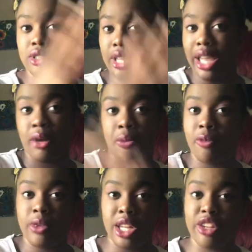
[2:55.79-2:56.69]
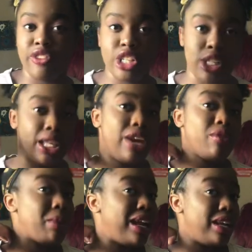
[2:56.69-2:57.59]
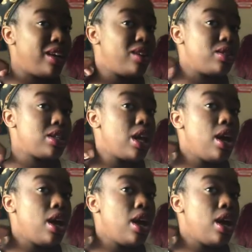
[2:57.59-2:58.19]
like individually, everybody else,